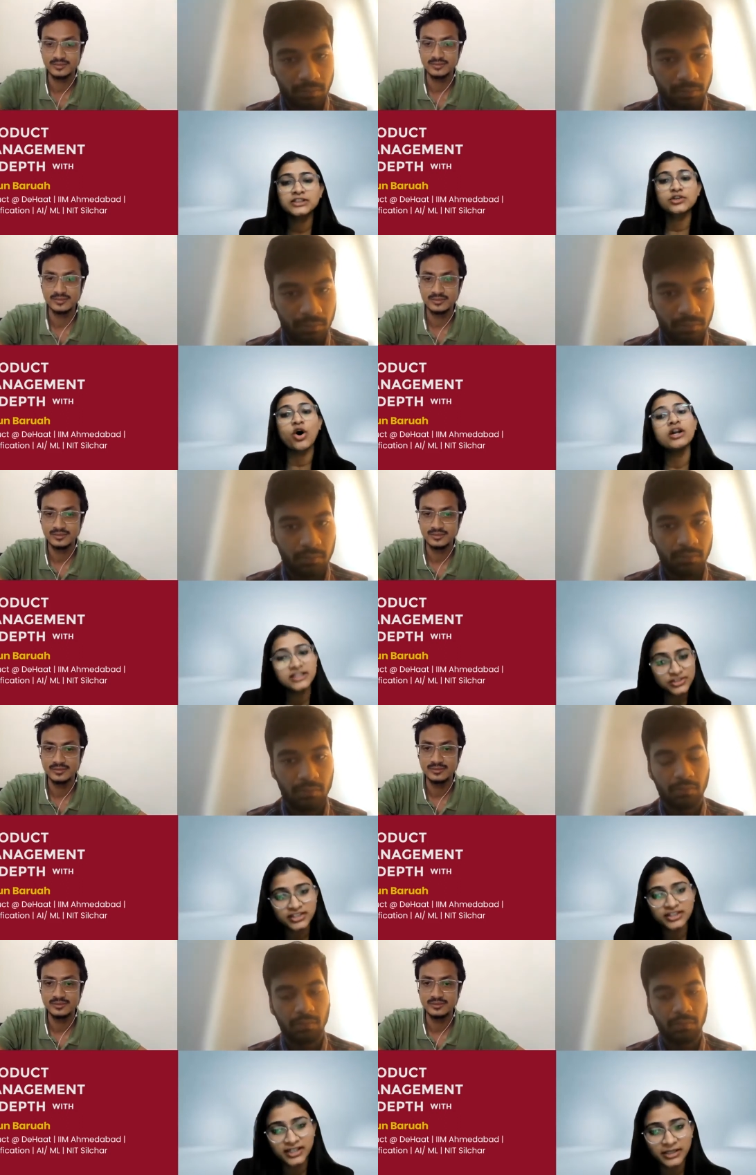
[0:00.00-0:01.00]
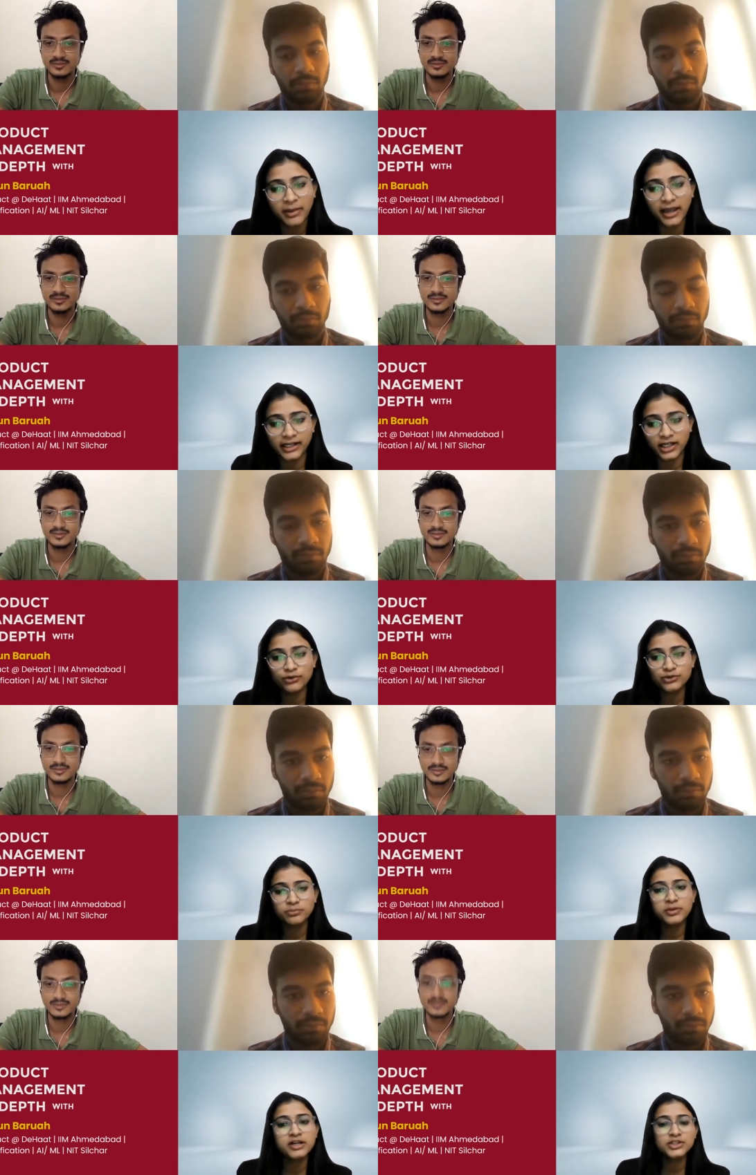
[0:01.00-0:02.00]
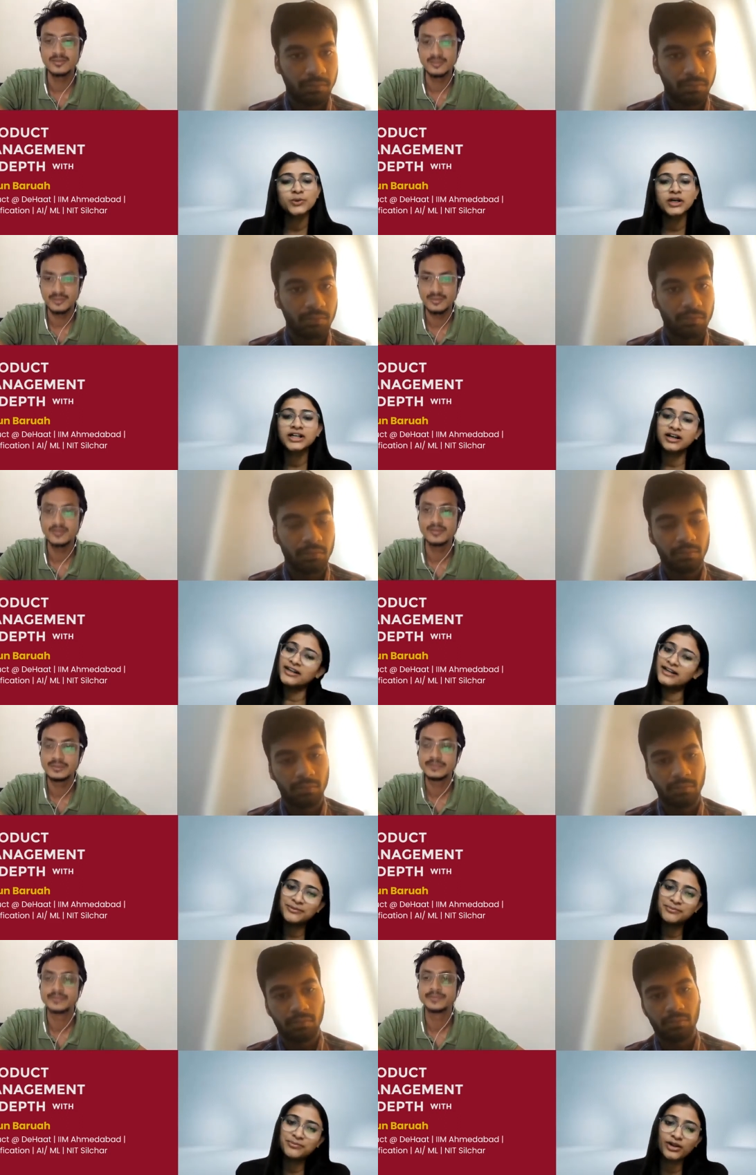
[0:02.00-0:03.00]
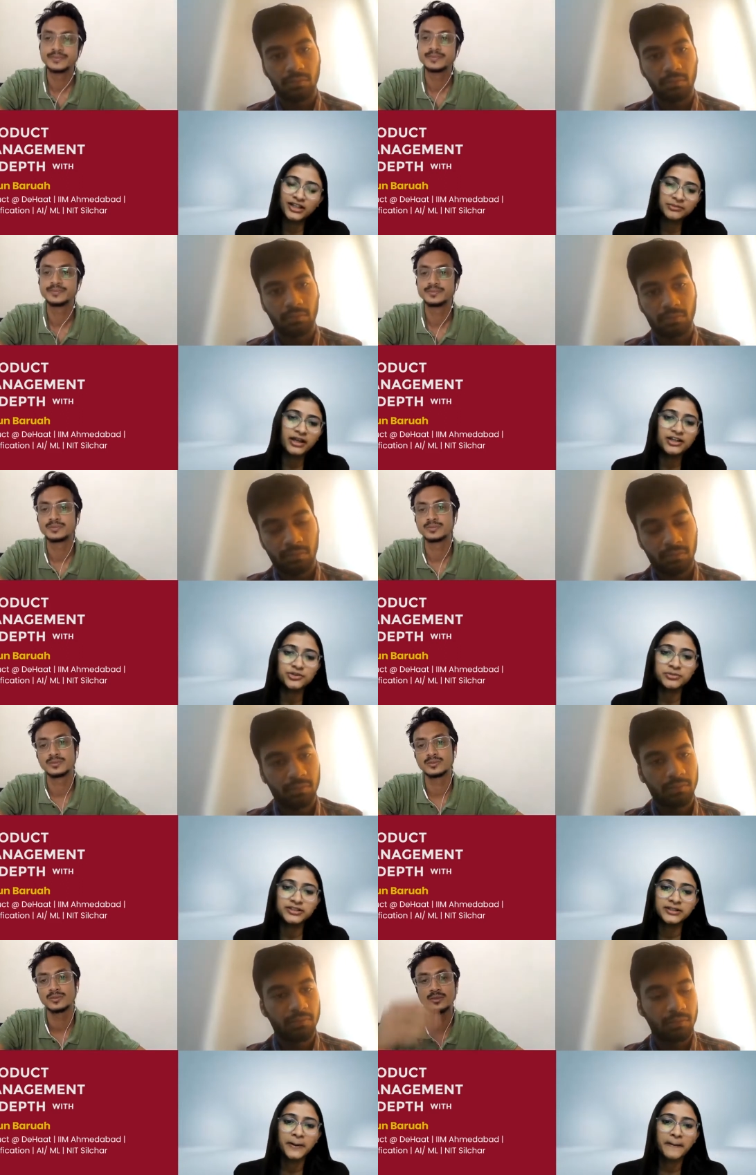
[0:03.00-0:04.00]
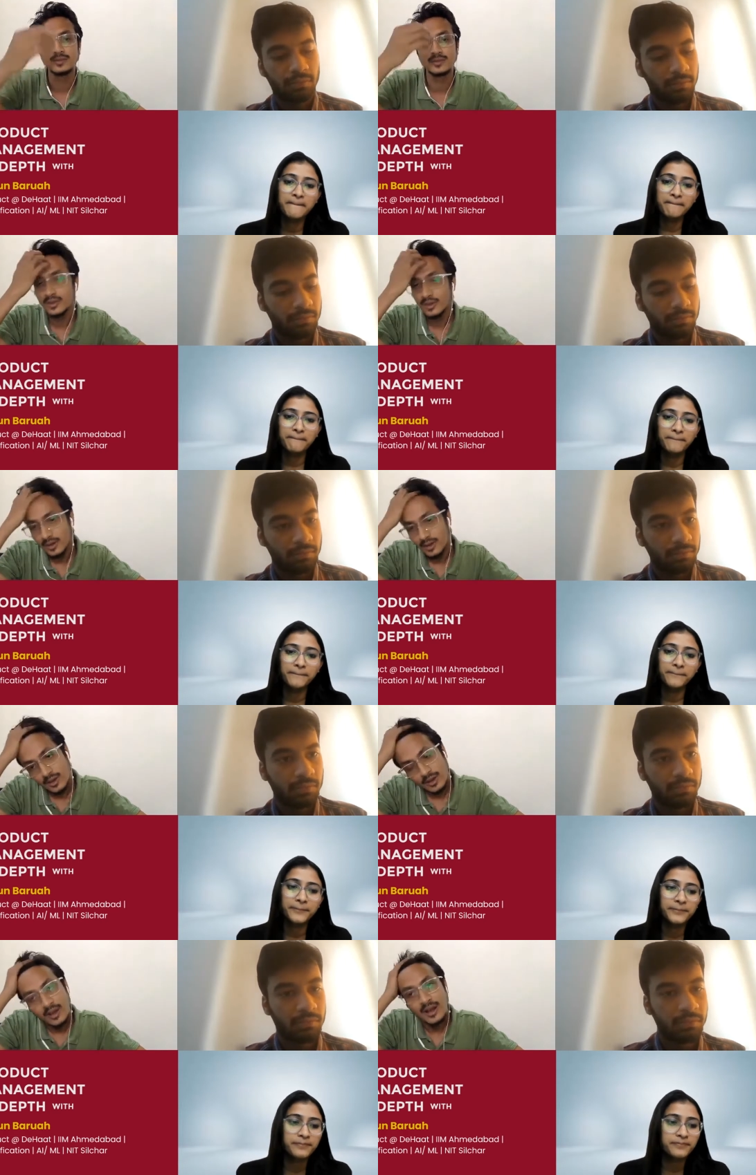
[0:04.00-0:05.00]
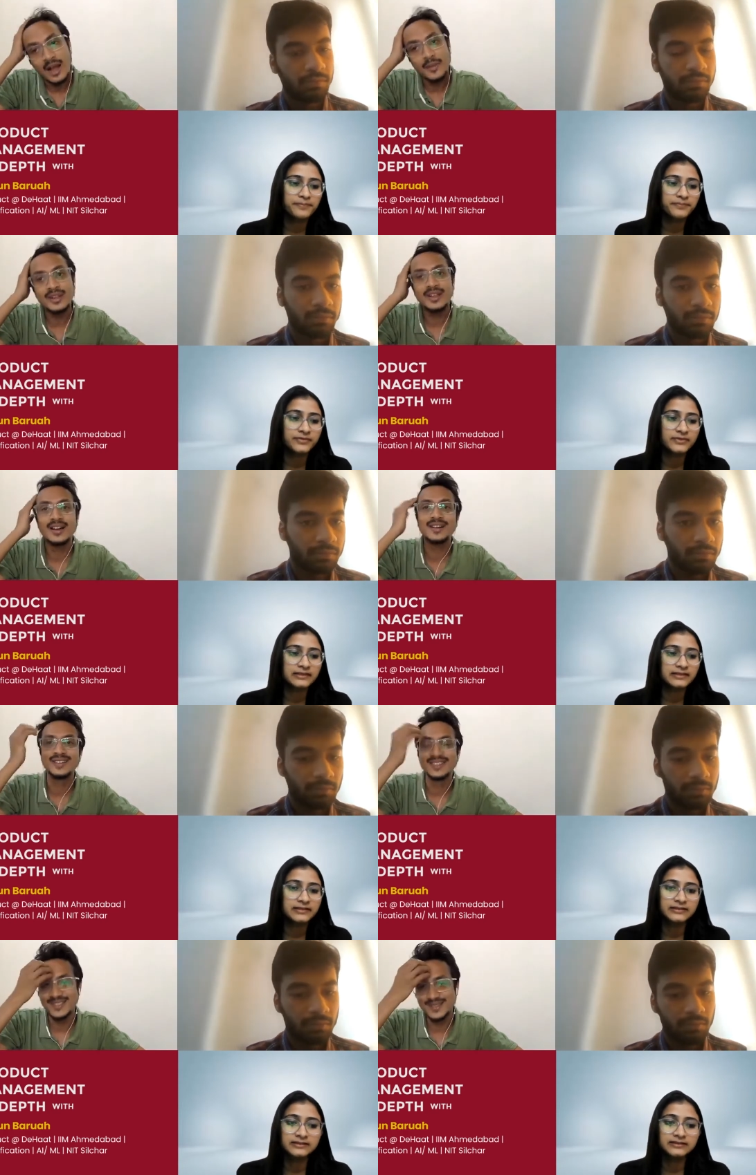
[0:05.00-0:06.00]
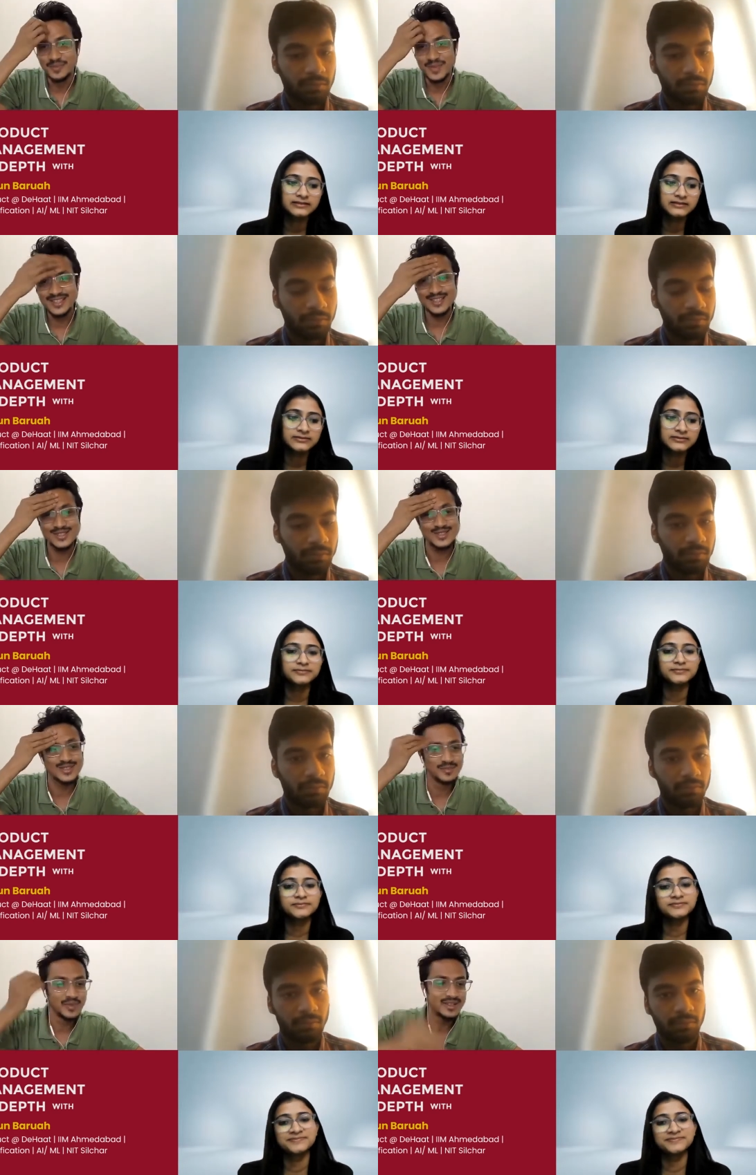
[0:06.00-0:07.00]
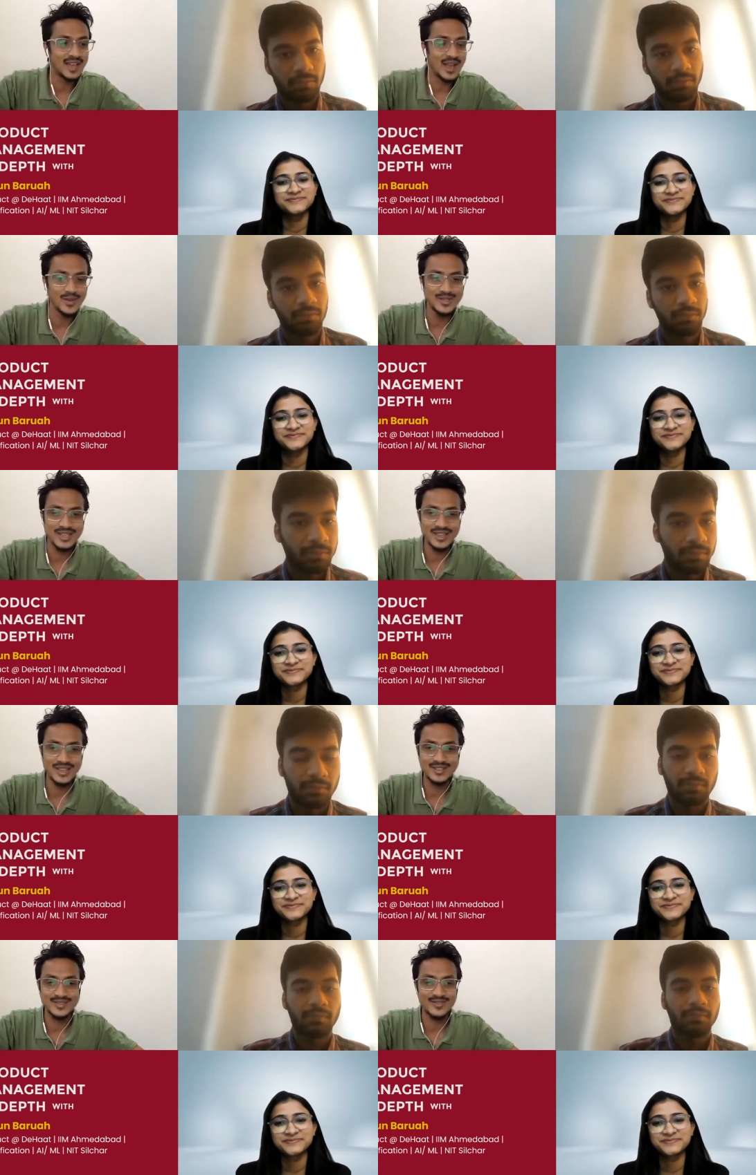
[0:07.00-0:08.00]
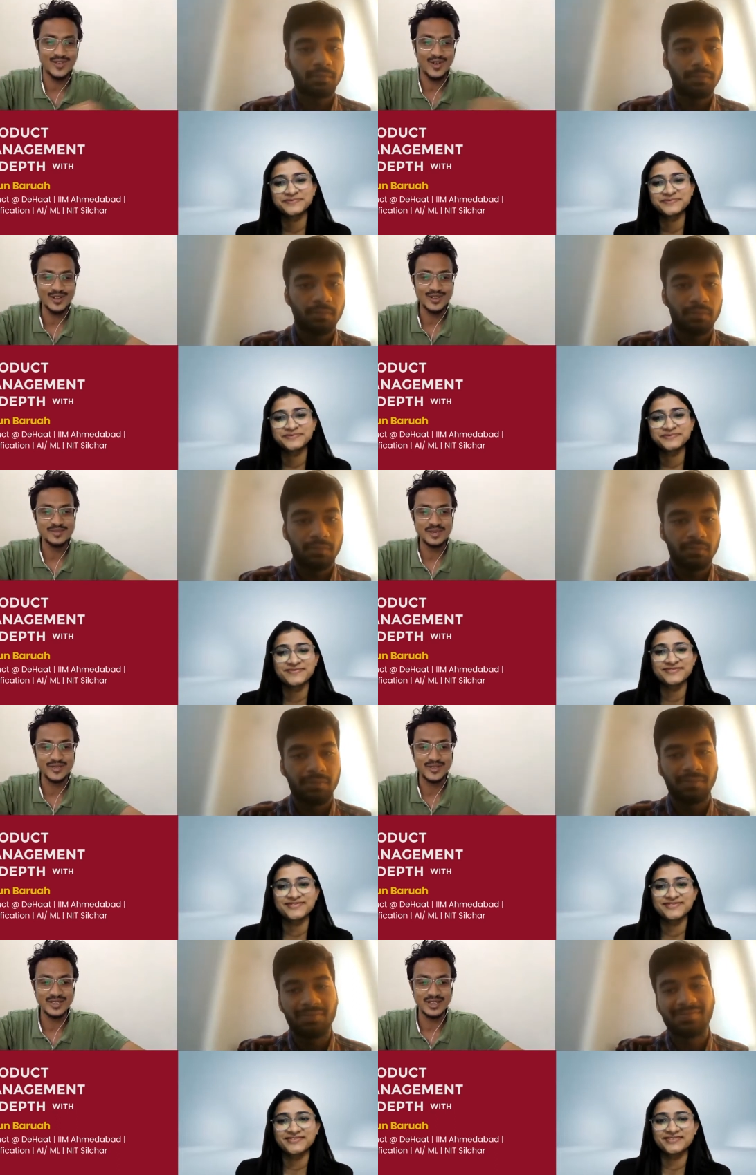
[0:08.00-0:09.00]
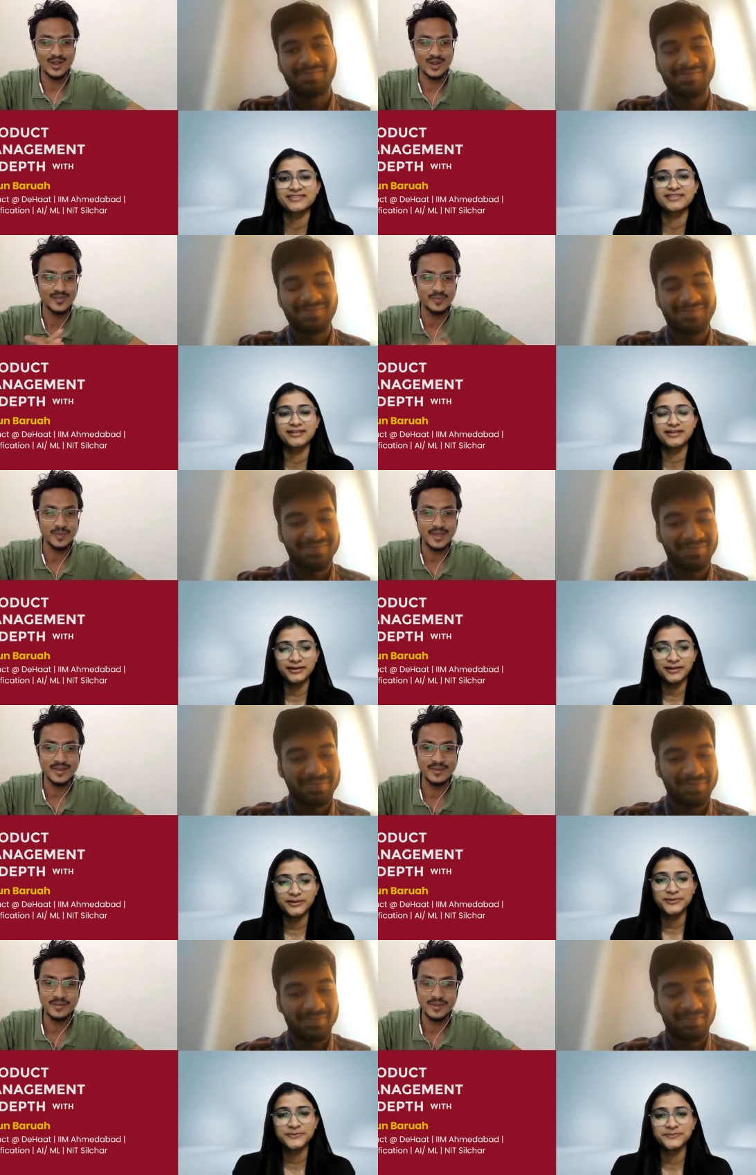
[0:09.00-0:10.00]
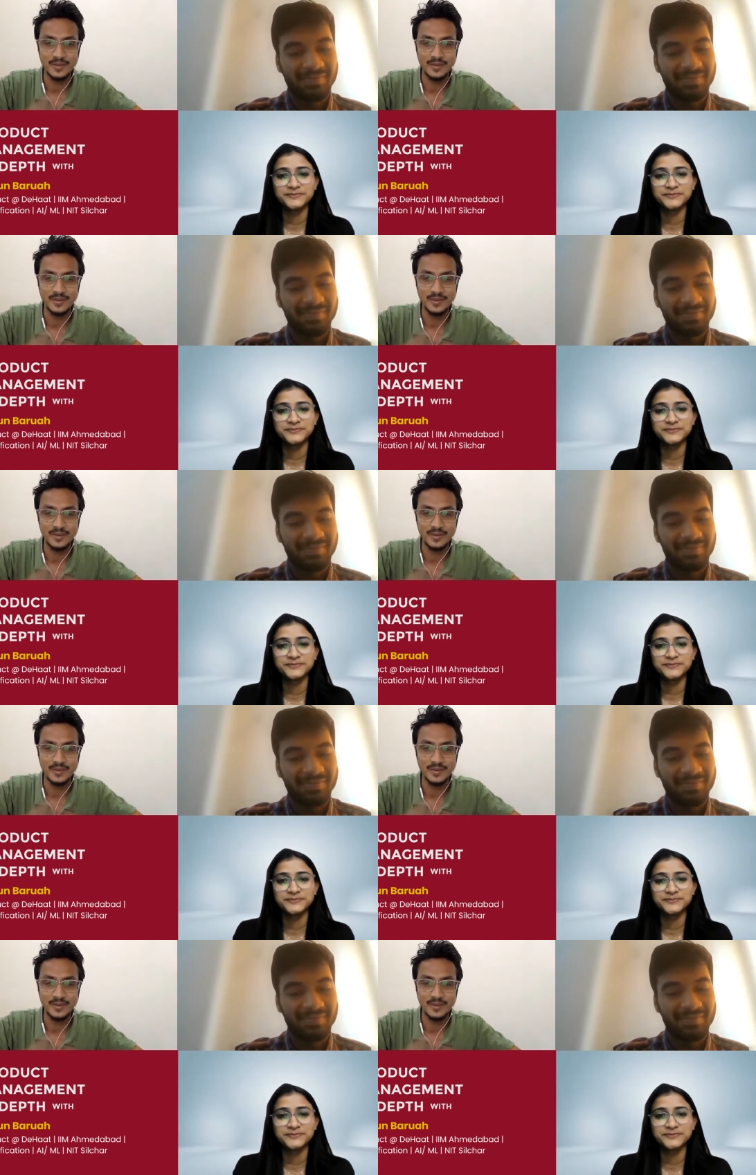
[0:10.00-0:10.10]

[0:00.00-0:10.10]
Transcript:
Speaker 1: non engineering background to pursue a career in product management?
Speaker 2: I mean, uh, this myth is myth. I will not say it's false, but if you see a lot of PM,